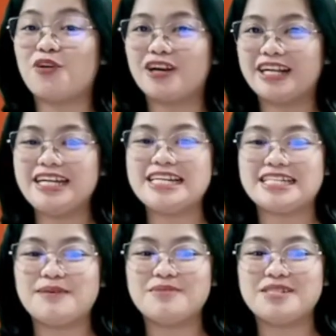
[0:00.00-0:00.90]

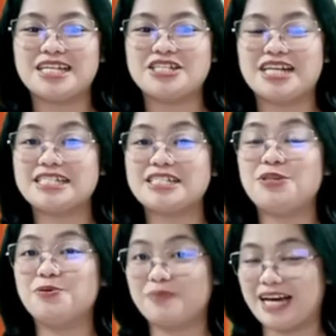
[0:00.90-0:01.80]
organisms such as
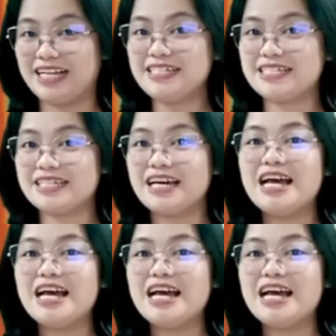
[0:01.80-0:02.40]
humans,